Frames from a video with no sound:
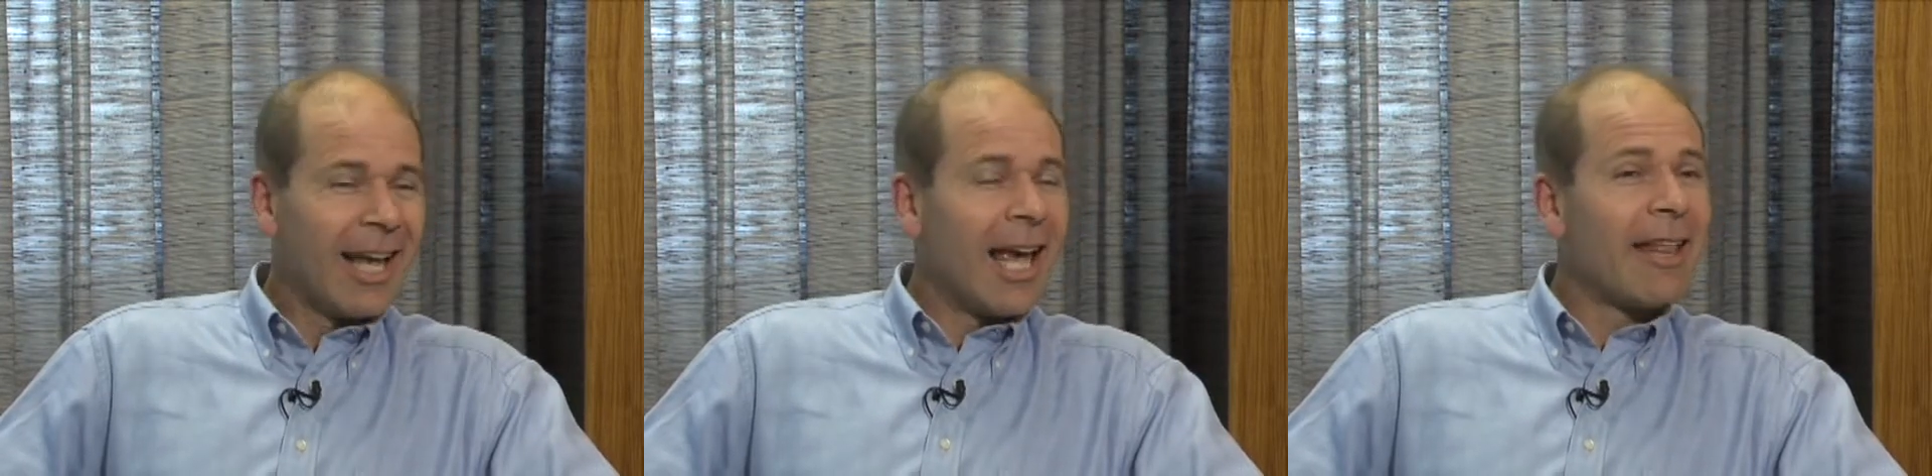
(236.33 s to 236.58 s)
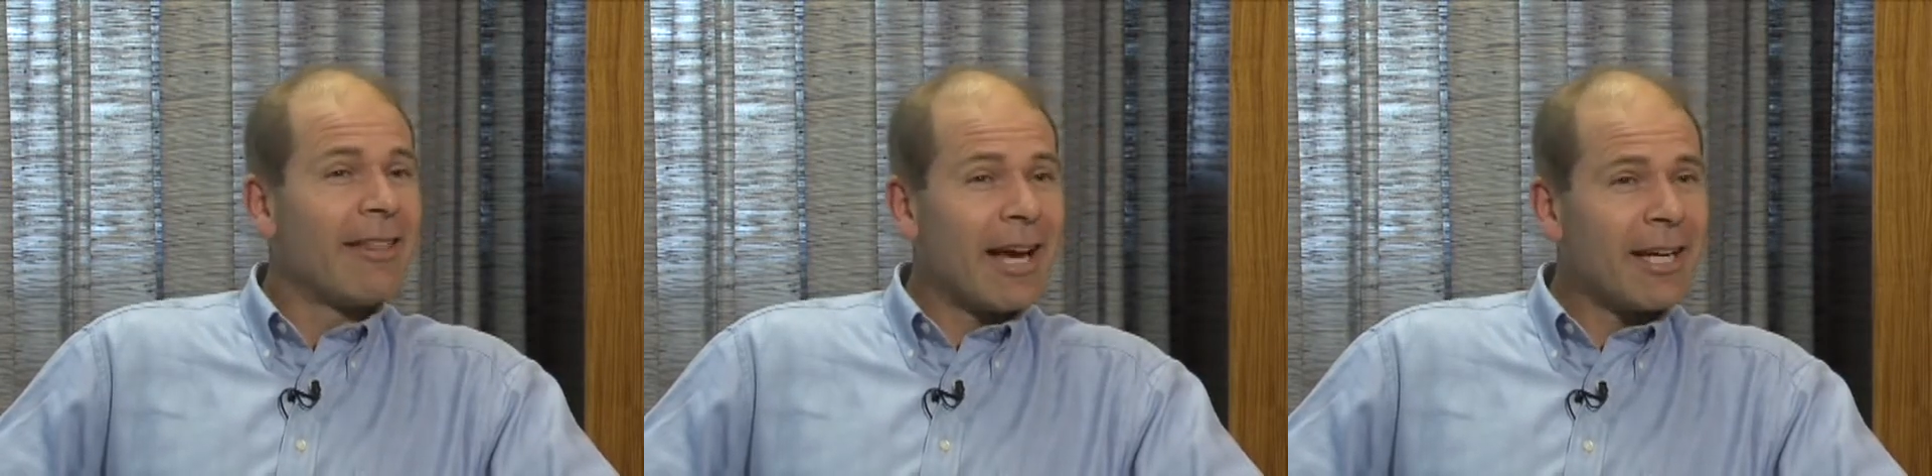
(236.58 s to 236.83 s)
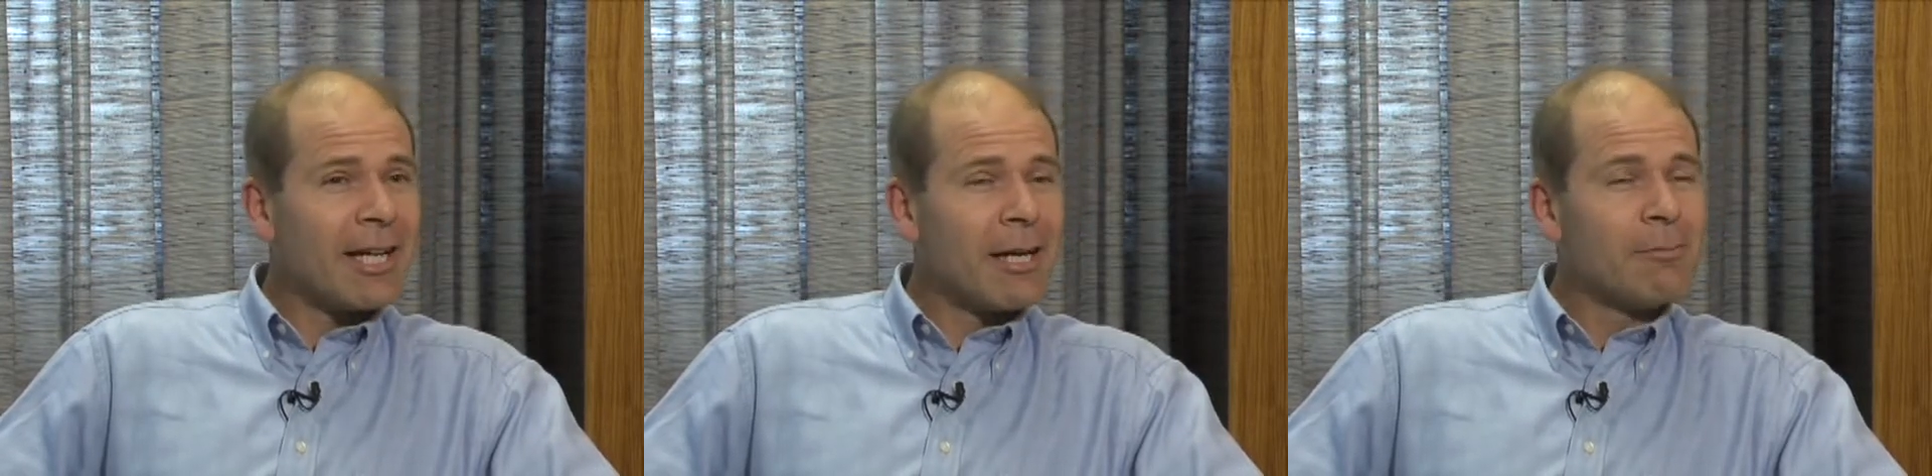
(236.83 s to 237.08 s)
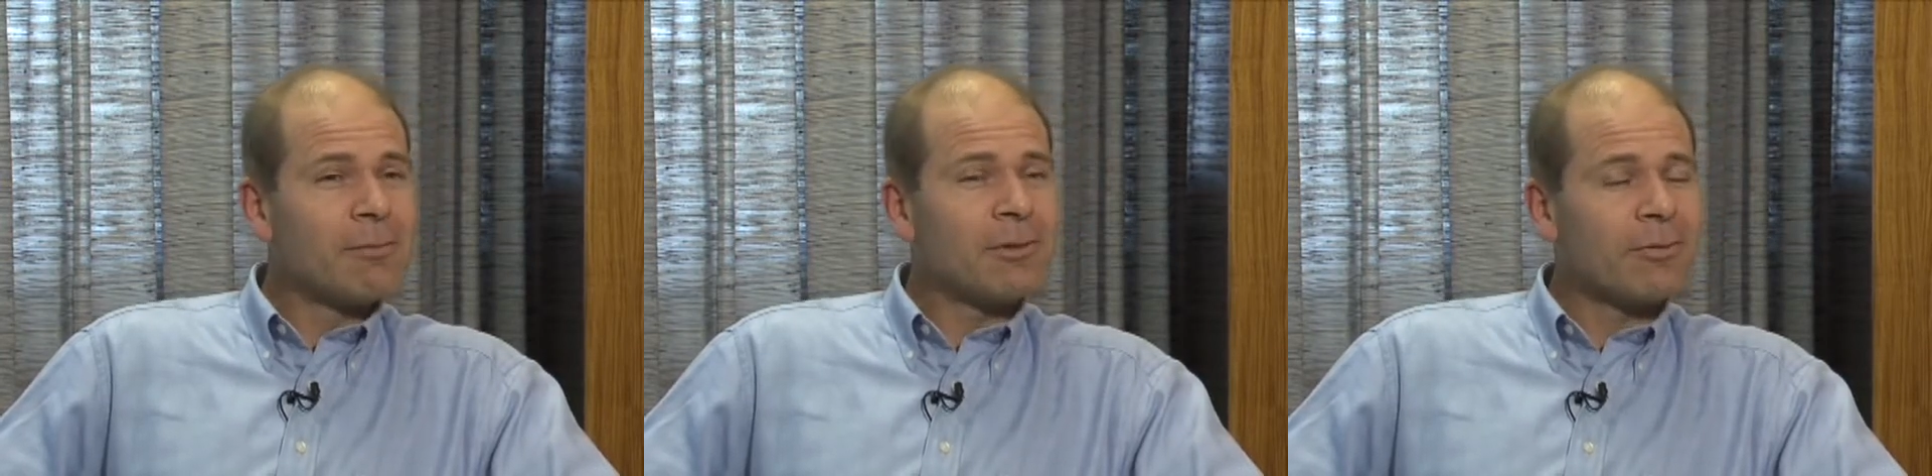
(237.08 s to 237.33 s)
And that
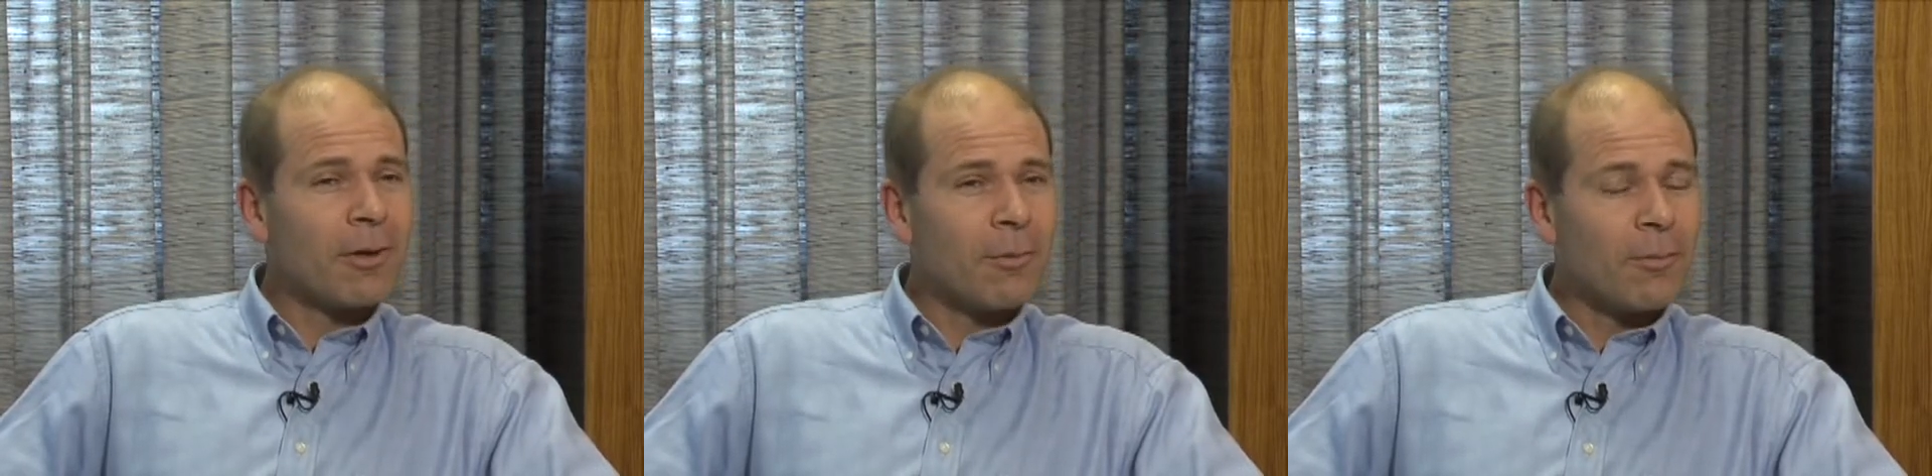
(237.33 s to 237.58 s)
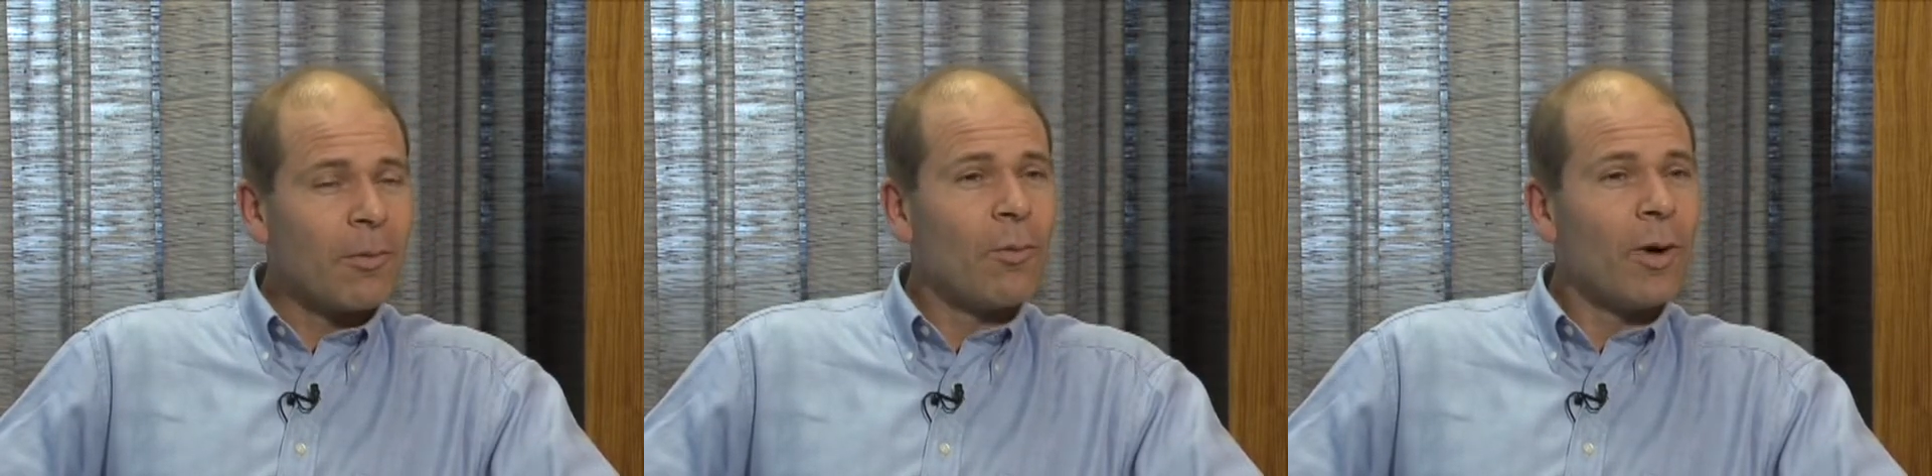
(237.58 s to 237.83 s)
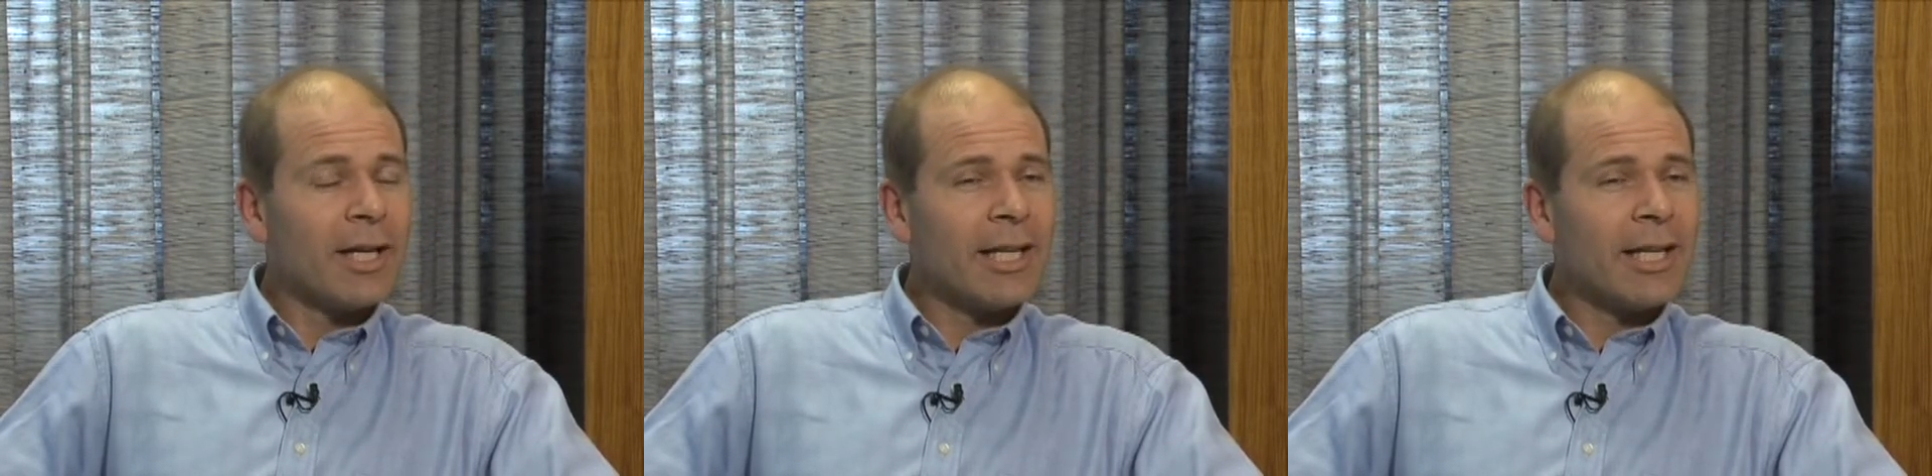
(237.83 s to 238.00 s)
comes from what